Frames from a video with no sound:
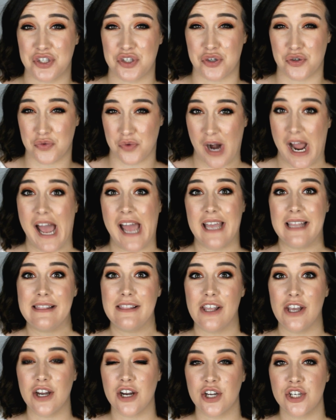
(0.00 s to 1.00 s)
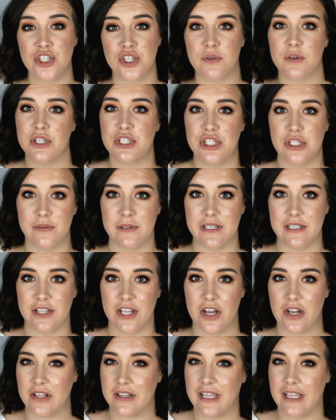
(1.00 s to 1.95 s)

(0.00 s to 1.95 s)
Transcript: dry look to a dewy look.